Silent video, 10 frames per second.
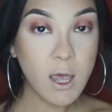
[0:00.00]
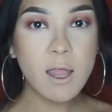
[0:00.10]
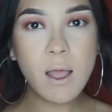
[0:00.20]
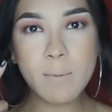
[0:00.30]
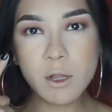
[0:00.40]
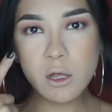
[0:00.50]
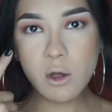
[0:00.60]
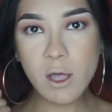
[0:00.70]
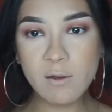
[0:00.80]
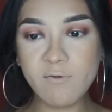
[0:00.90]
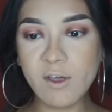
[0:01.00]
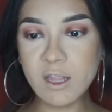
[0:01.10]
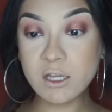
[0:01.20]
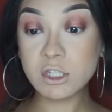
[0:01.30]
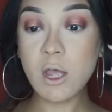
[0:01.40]
And I'm going to go ahead and
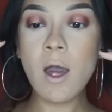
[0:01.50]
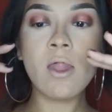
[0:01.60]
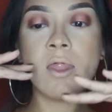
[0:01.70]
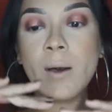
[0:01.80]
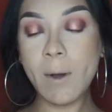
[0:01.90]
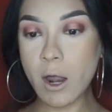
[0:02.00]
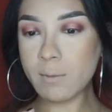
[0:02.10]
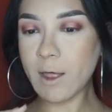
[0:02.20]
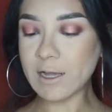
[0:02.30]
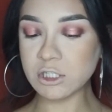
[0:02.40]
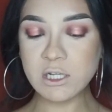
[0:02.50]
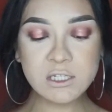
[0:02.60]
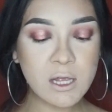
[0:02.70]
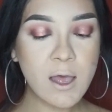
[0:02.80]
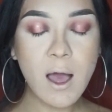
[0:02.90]
finish the bottom
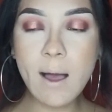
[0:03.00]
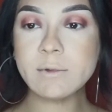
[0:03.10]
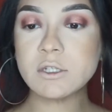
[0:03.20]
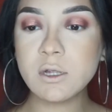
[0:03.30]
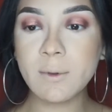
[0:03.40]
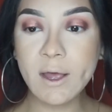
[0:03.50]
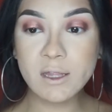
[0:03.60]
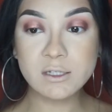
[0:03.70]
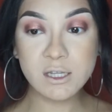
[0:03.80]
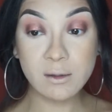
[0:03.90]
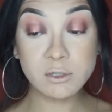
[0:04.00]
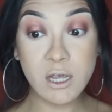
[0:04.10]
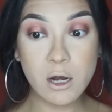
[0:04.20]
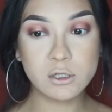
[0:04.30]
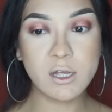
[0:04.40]
lashes. I'm just going to apply the same
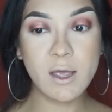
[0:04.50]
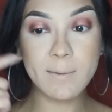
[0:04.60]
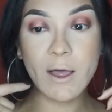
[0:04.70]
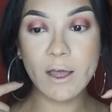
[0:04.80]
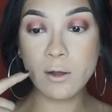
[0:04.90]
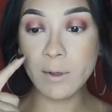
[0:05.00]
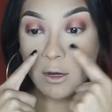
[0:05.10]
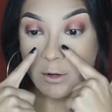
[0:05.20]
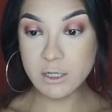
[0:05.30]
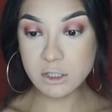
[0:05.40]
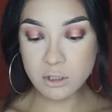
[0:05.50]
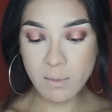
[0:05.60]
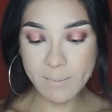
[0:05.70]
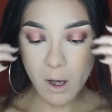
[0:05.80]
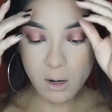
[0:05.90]
shadows I applied on my crease to
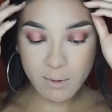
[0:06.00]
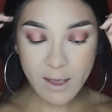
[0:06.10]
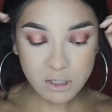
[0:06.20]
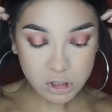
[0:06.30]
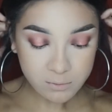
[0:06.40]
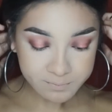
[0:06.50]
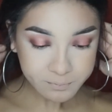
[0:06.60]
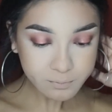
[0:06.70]
my bottom lash.